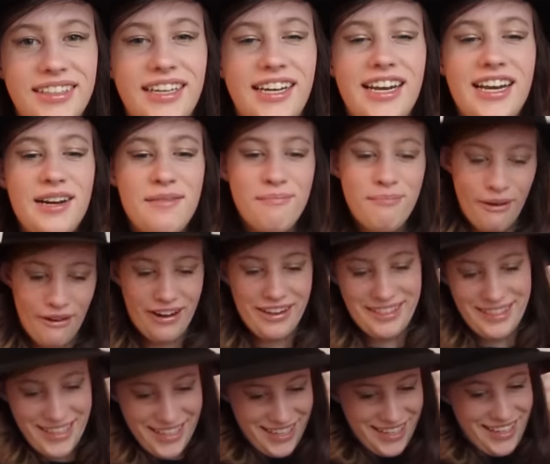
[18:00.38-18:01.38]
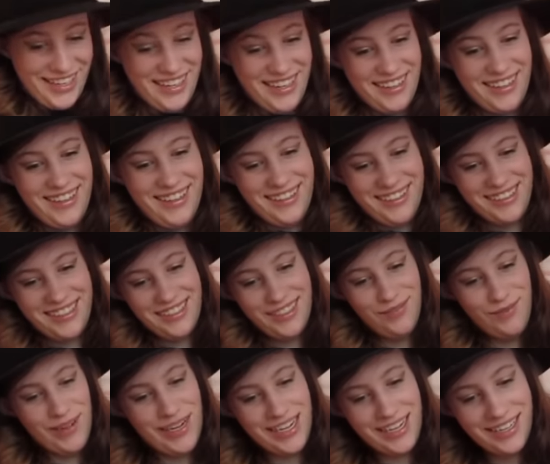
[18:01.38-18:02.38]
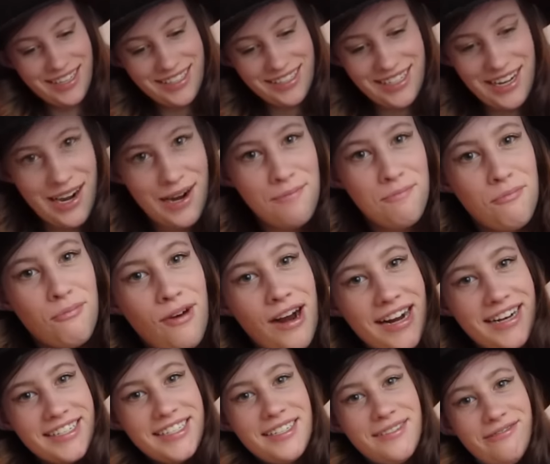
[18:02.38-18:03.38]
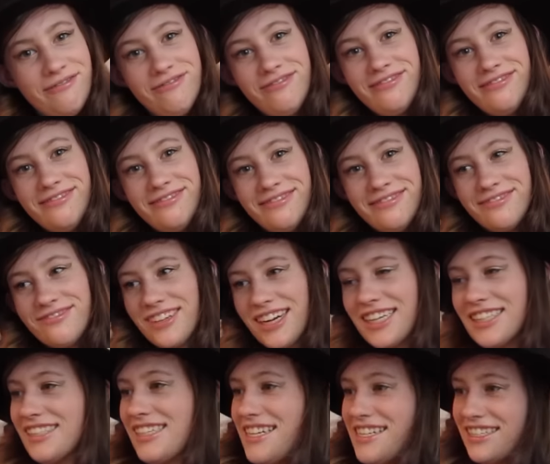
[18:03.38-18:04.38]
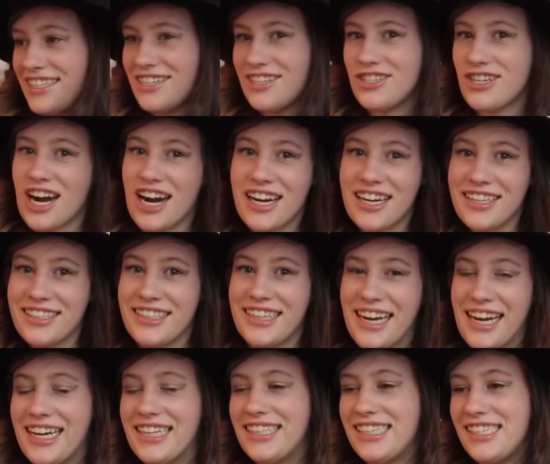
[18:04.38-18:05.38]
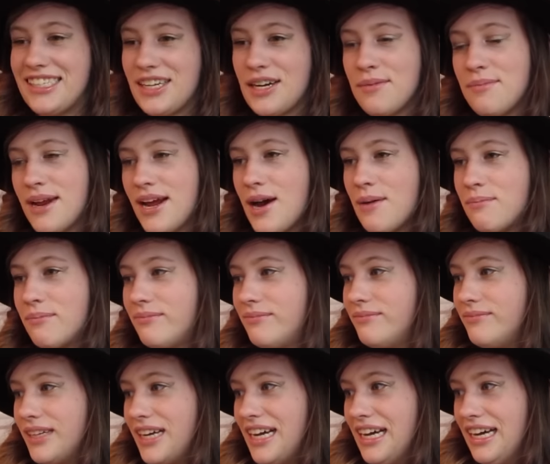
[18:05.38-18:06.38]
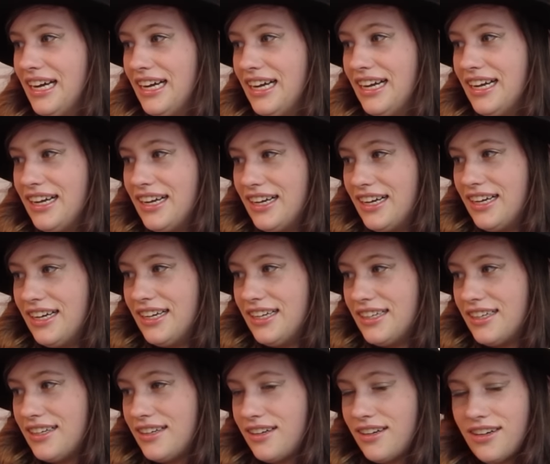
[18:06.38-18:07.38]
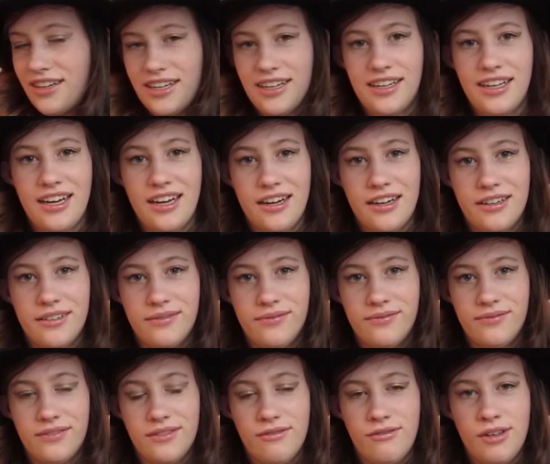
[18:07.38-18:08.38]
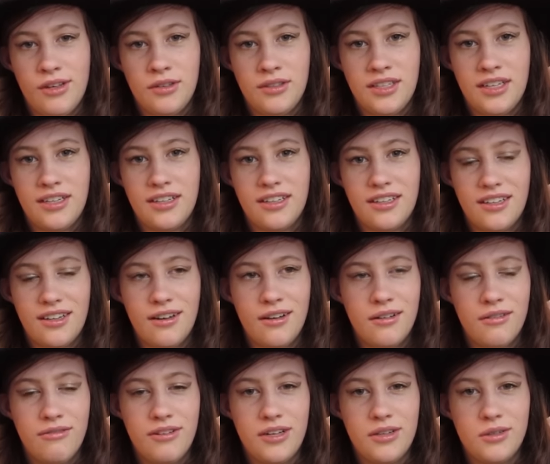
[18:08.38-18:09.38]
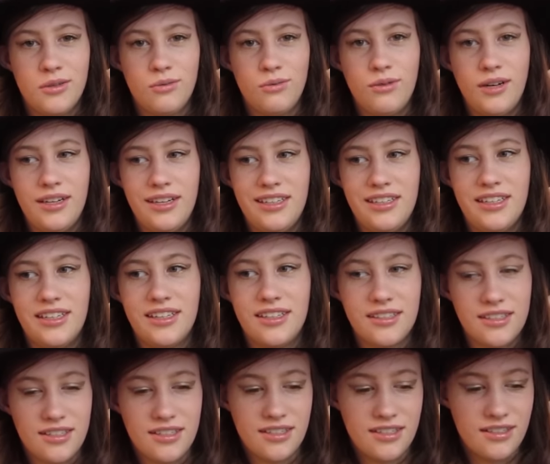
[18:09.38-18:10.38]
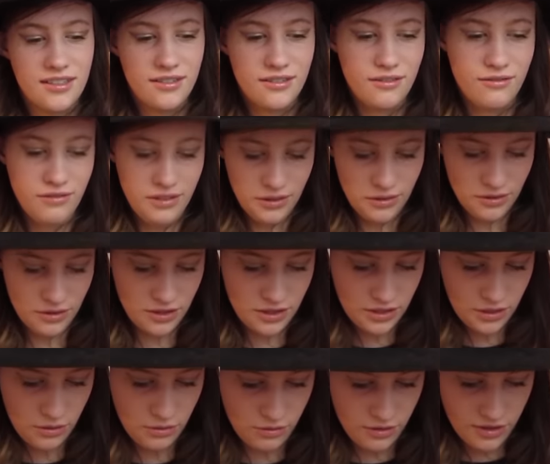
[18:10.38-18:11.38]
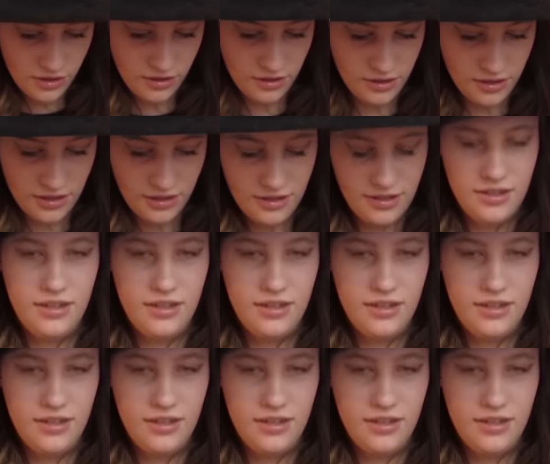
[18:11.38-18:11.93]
He bought the eggs because I pranked him. Because he's a jerk. Because he set me up. Oh, yeah. Feels good. Feels really good. Feels so good.